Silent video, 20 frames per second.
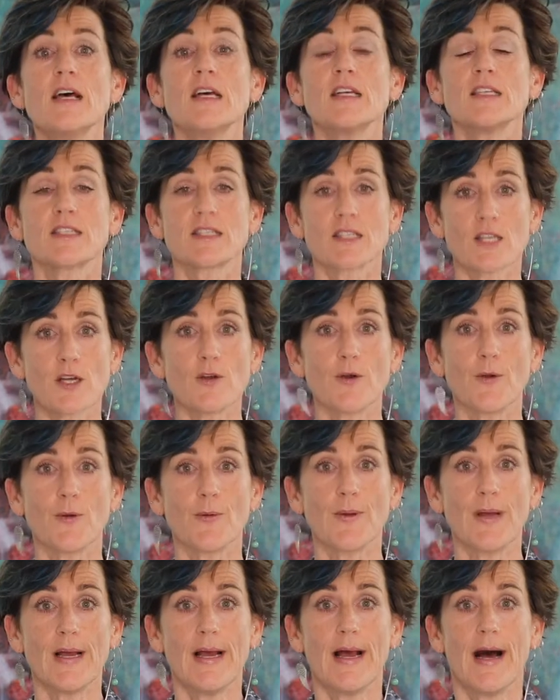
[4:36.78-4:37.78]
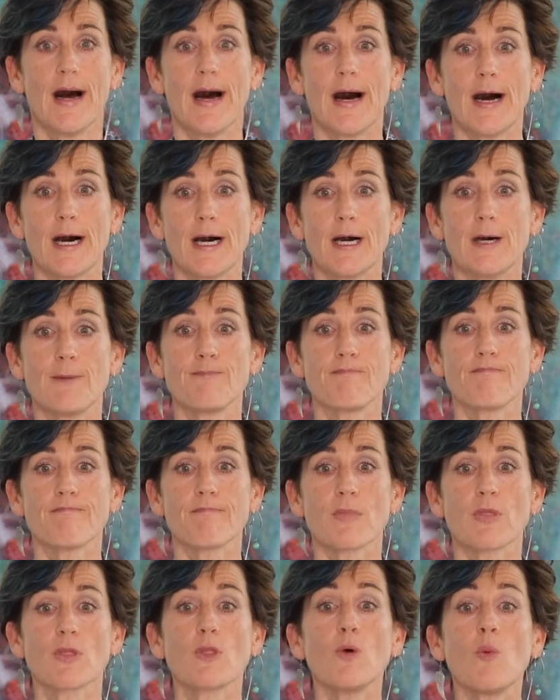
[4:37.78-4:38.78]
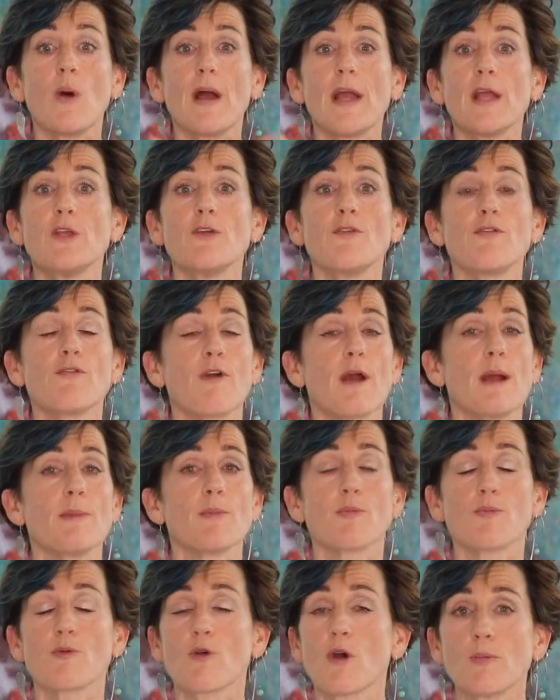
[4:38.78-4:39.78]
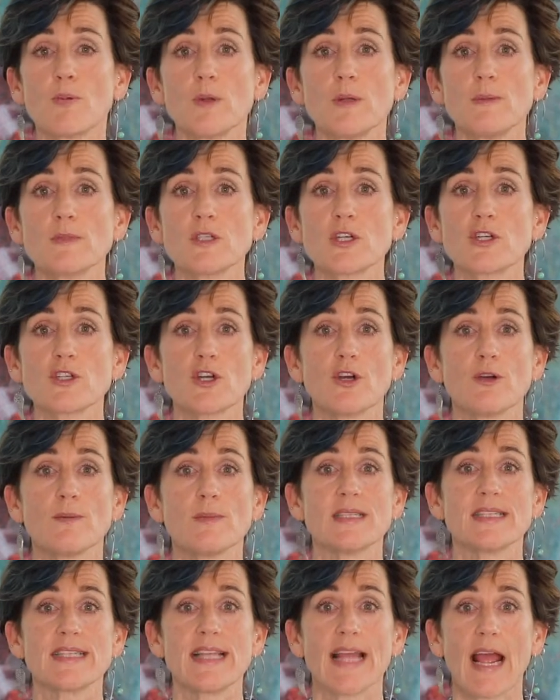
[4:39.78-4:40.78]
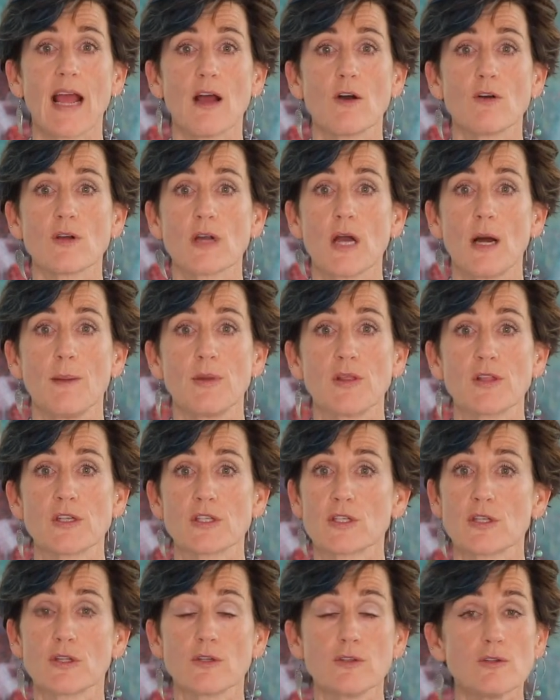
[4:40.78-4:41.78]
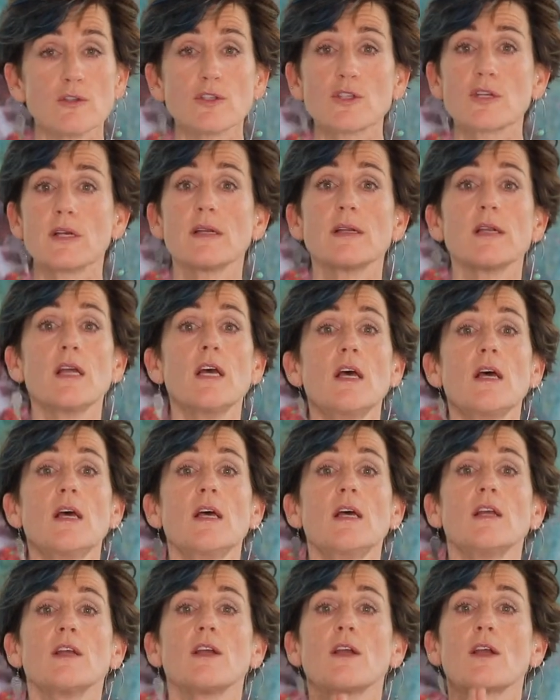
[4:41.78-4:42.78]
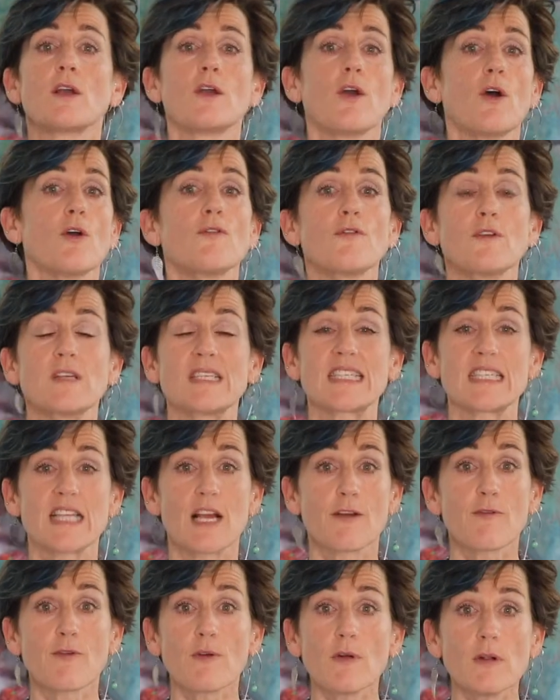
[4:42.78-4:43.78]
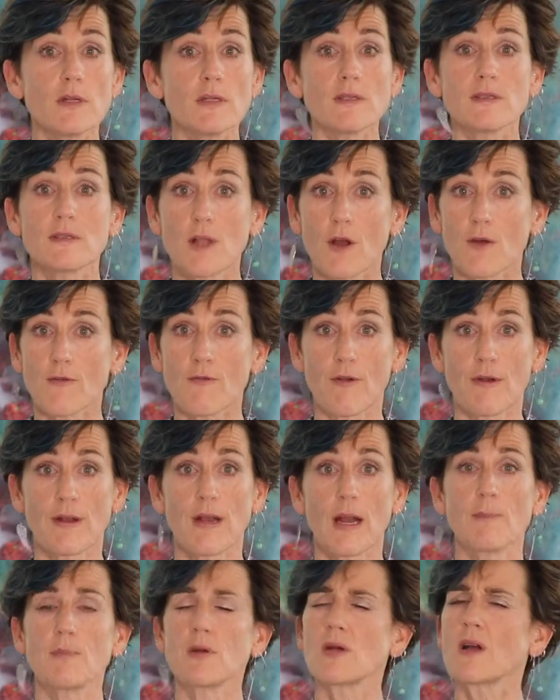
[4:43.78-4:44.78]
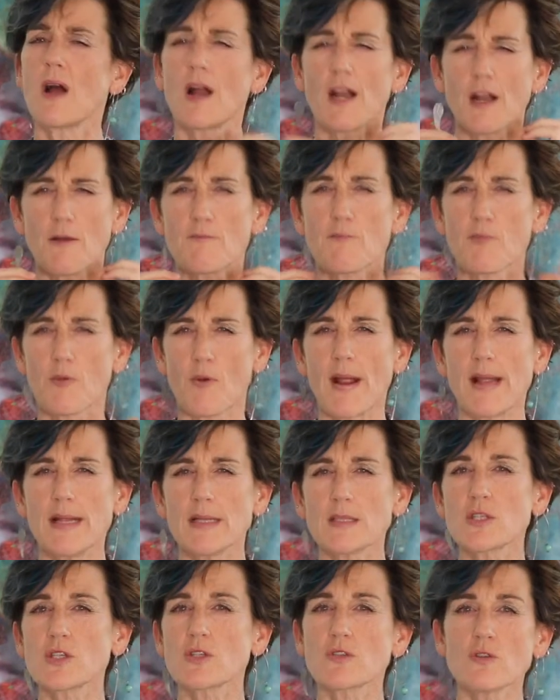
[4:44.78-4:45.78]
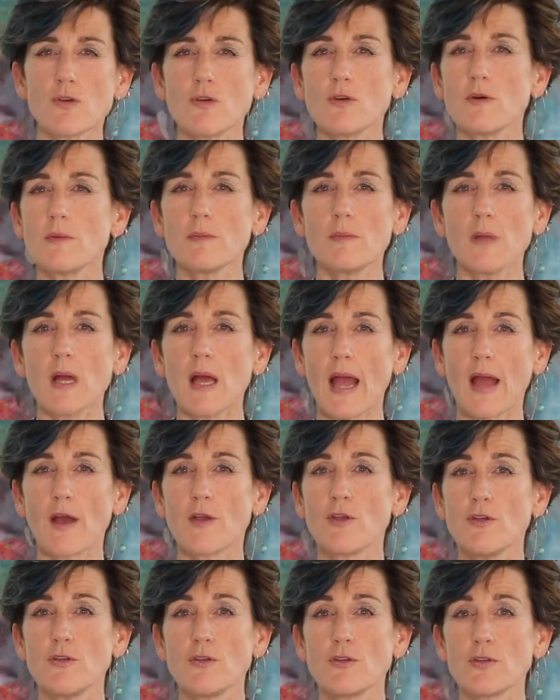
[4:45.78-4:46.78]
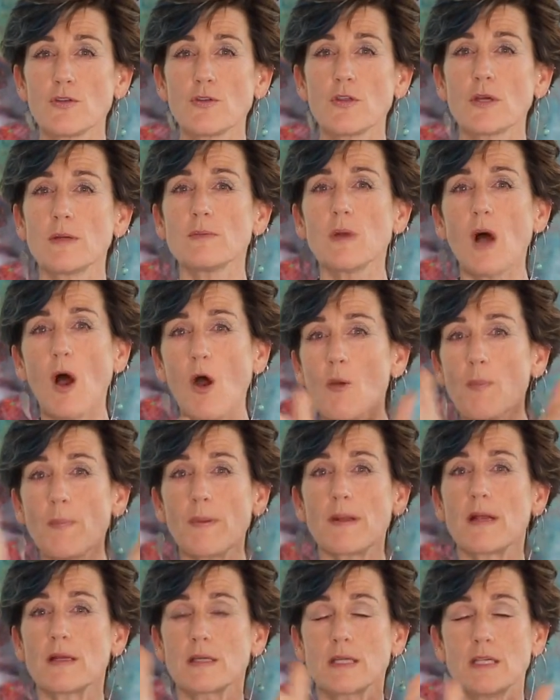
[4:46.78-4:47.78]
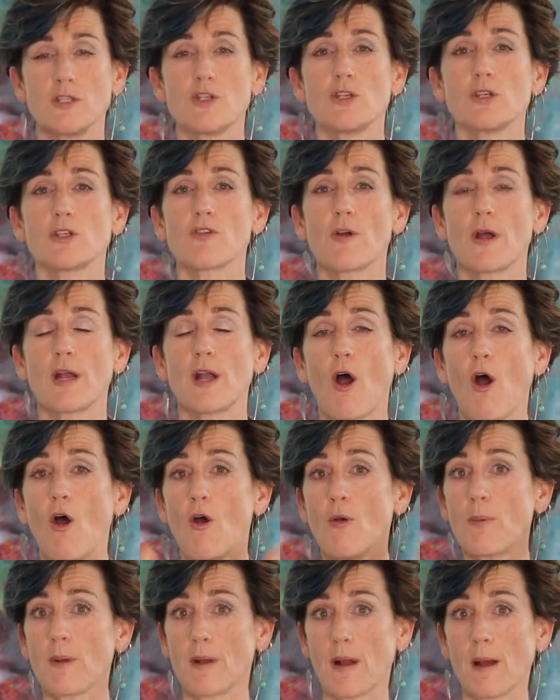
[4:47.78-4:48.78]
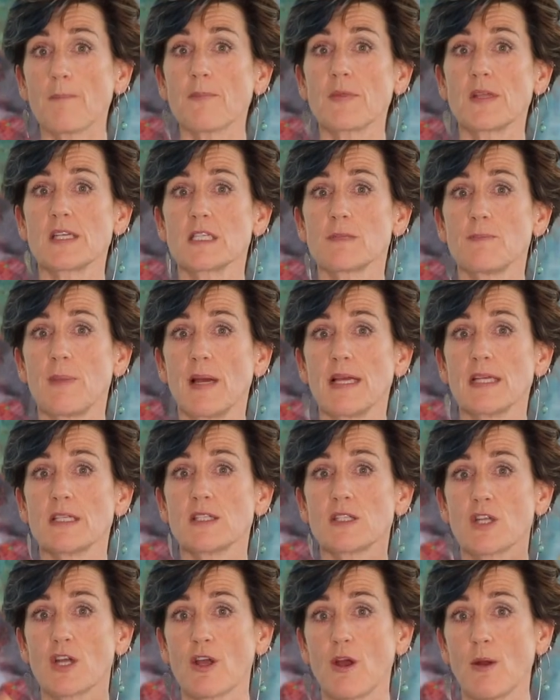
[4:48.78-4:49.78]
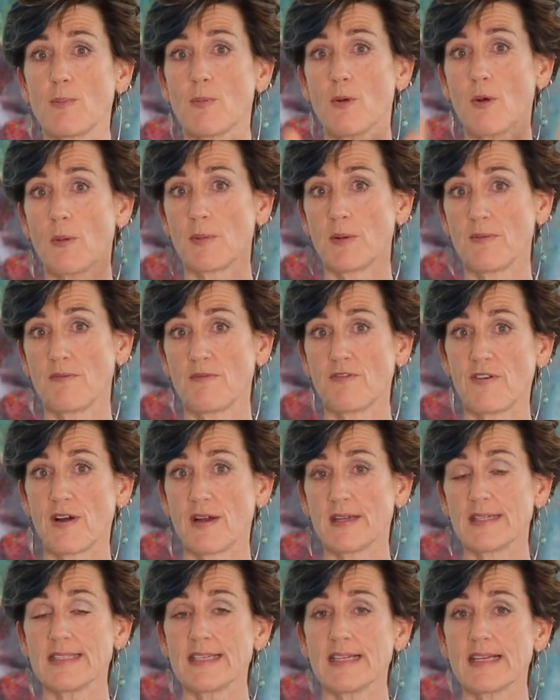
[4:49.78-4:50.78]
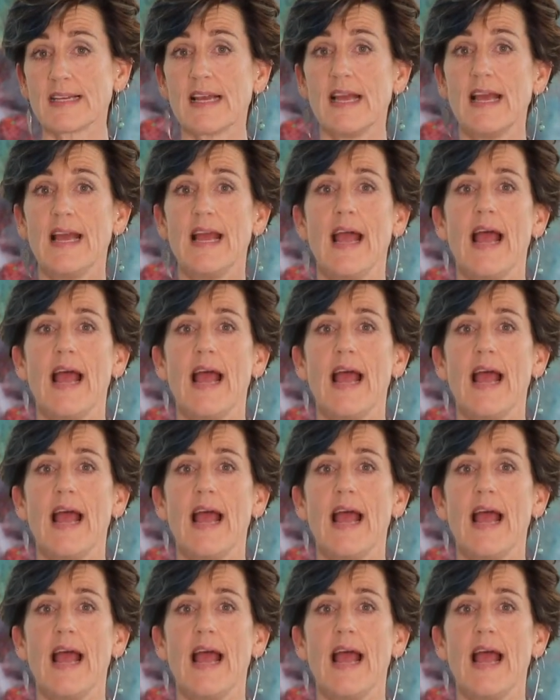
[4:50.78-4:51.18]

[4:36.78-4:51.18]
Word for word: So, um, the way you frame a problem determines the outcome and the solution go for several, go for a number, kind of brainstorm how you do them, open because you're trying to open up the space to go problem finding